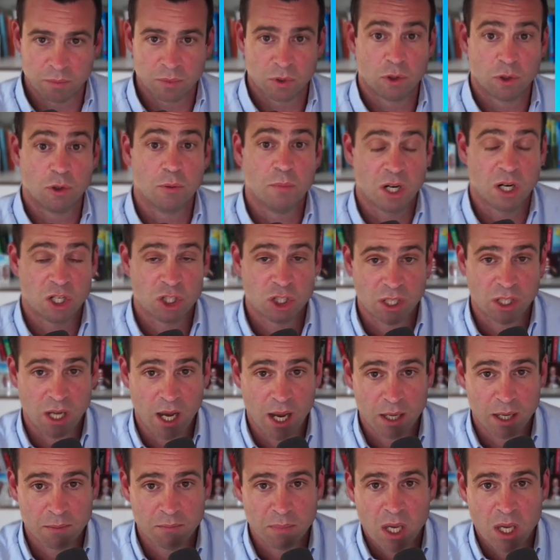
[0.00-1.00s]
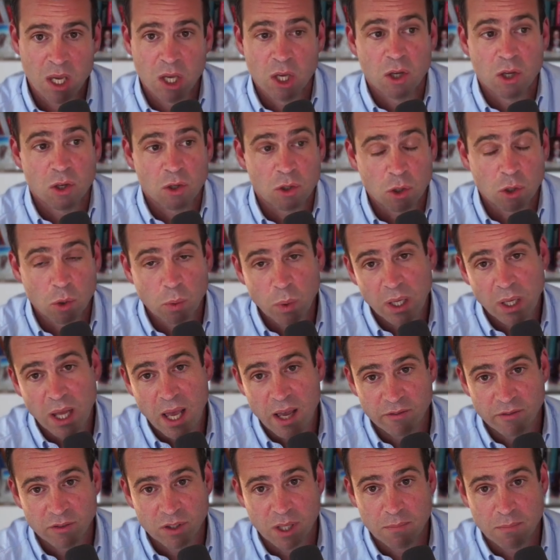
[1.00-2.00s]
too much time. You will
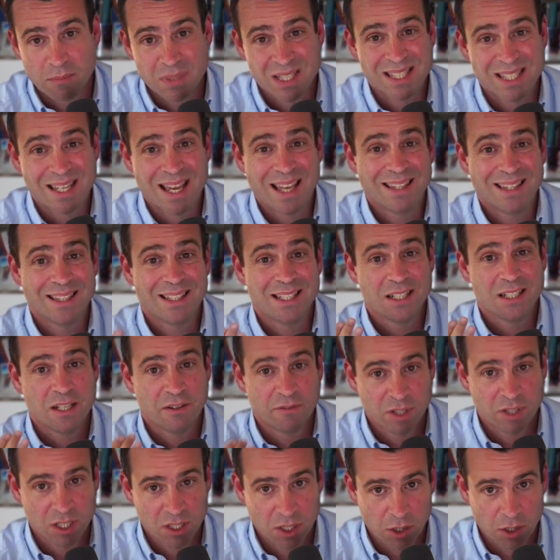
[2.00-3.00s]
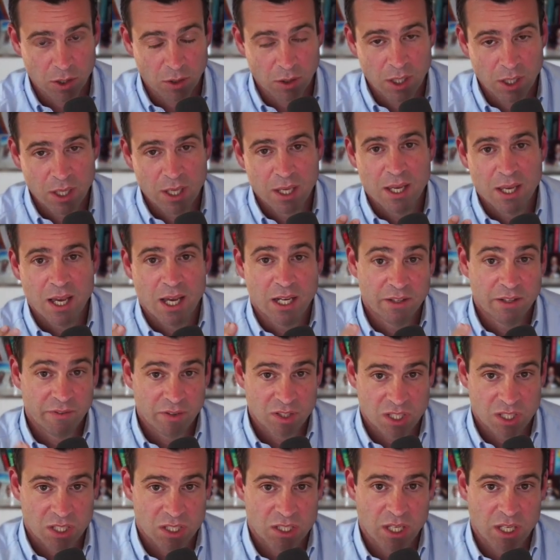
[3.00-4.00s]
have them send in a video. And if
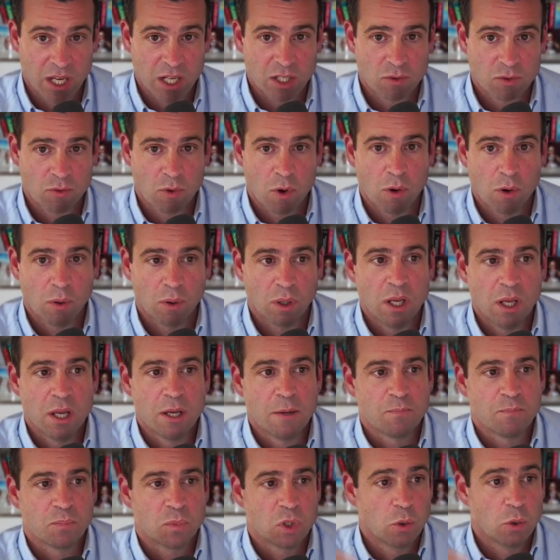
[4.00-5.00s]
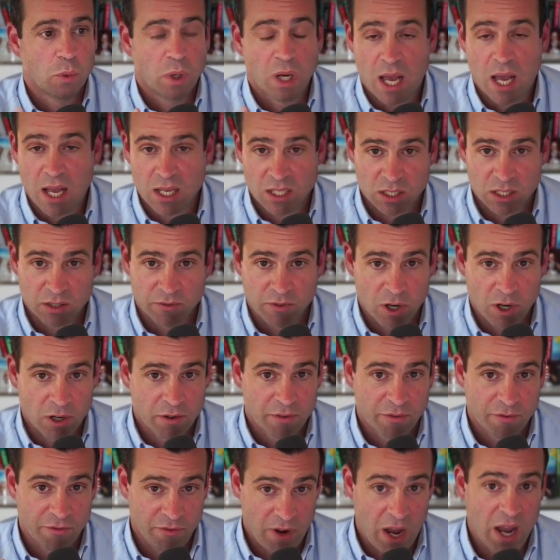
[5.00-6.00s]
it's a sales role, you will ask
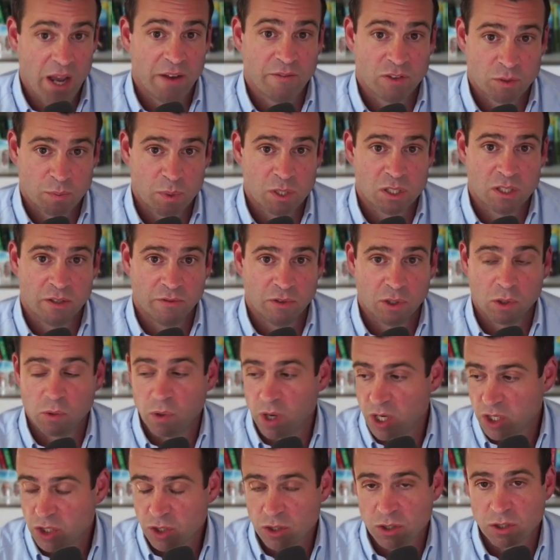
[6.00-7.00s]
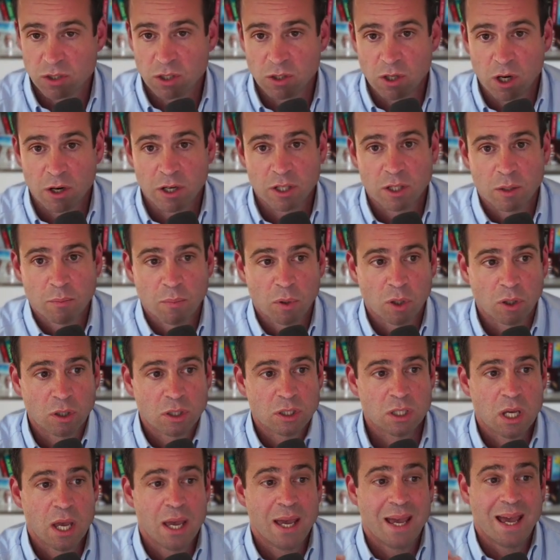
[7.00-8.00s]
5 specific questions that are in the
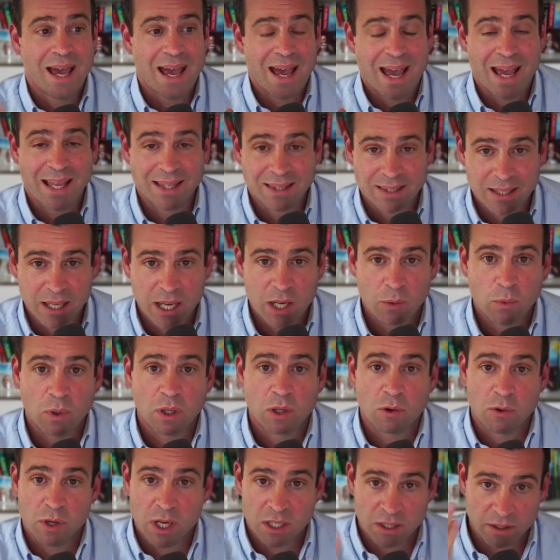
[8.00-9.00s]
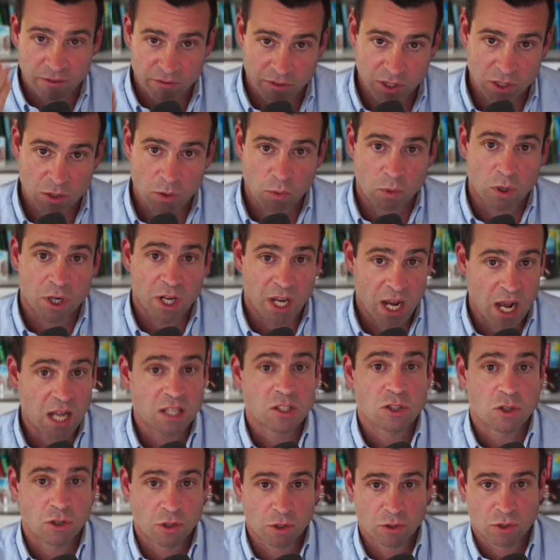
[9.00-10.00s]
books, and they will create a video where they
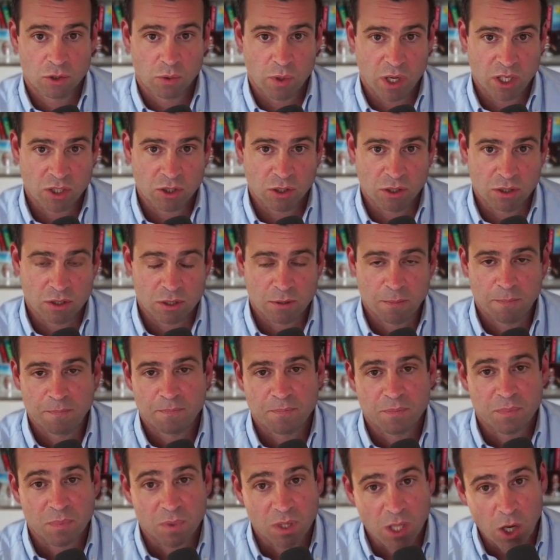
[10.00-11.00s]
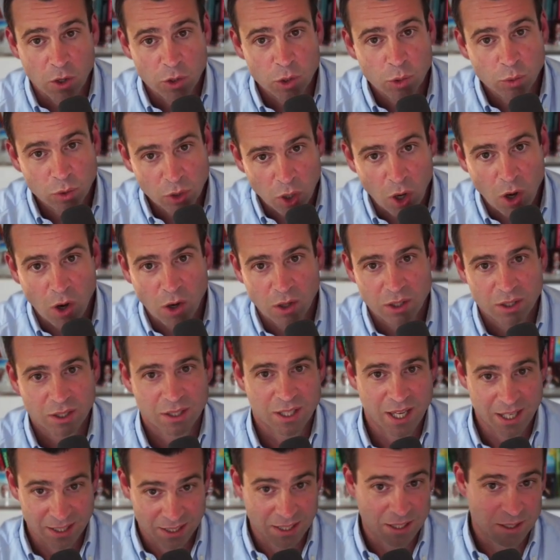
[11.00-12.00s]
answer those questions. Now you talk
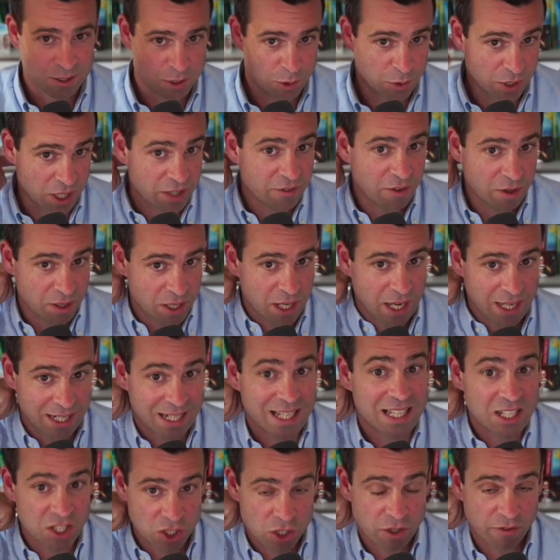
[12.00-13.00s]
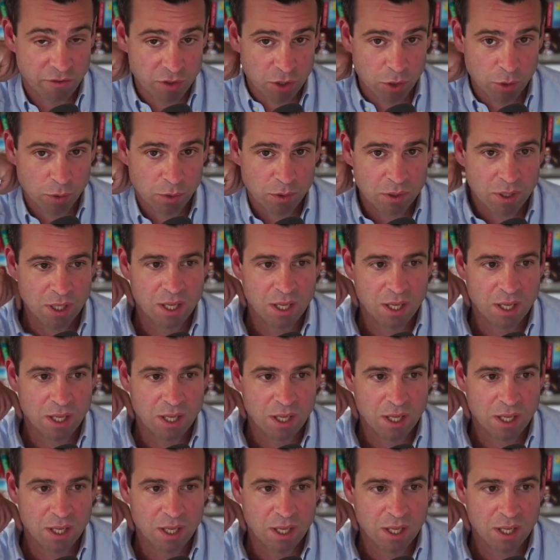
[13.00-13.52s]
and you give an interview,